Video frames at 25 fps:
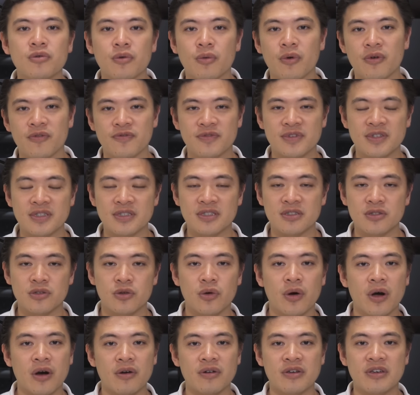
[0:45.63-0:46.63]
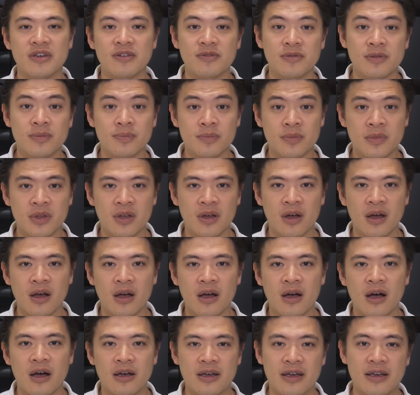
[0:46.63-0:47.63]
with these new
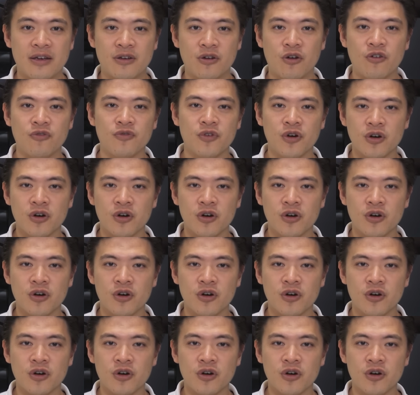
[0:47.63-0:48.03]
LeEco